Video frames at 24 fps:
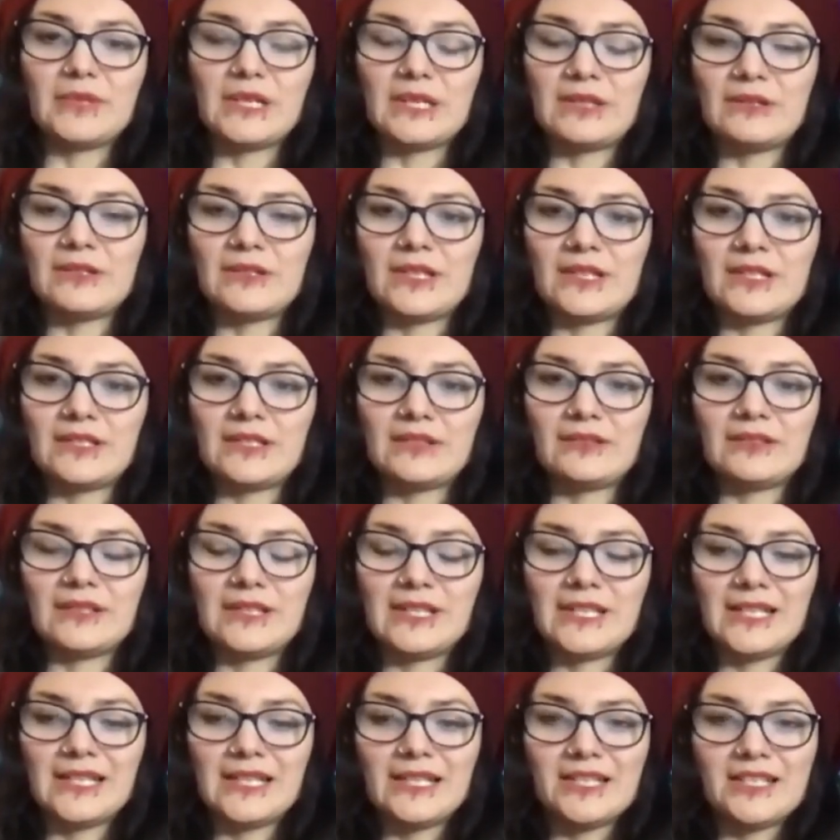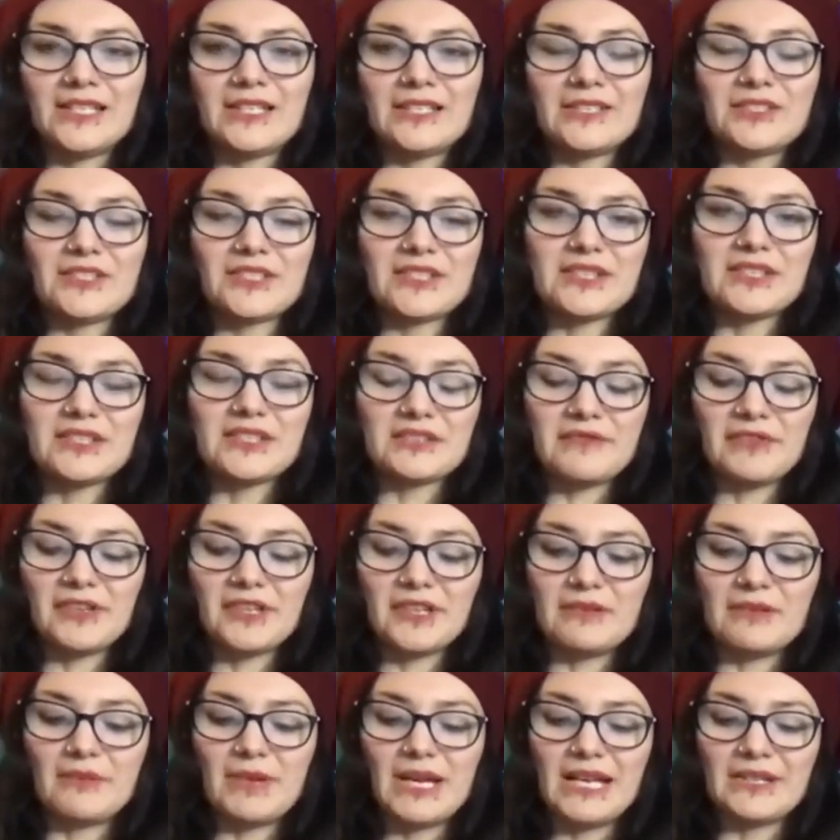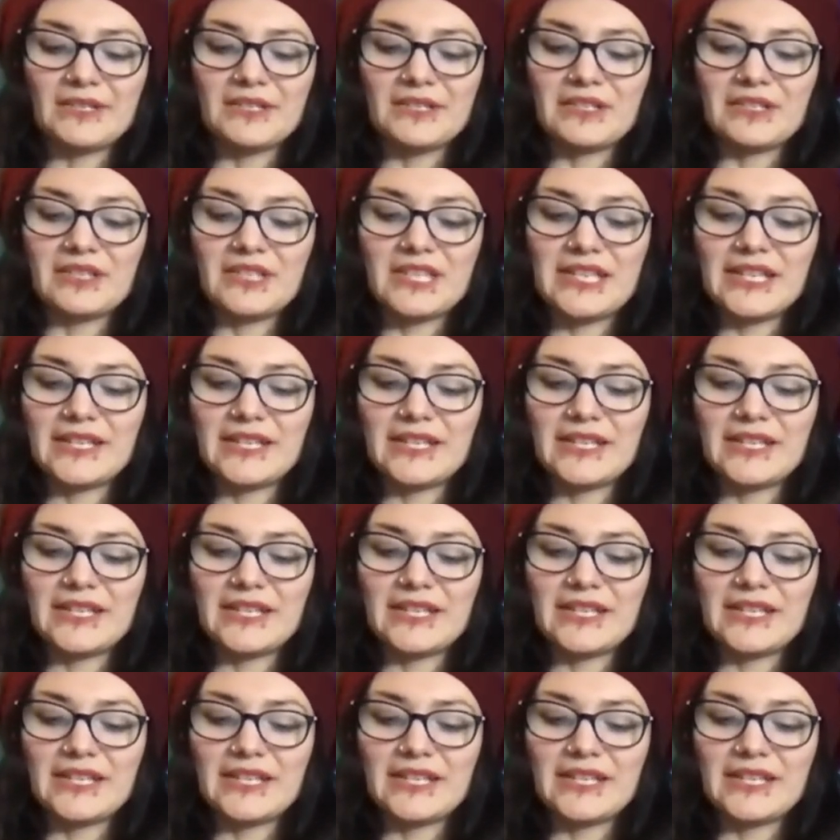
other than just this very minor thing.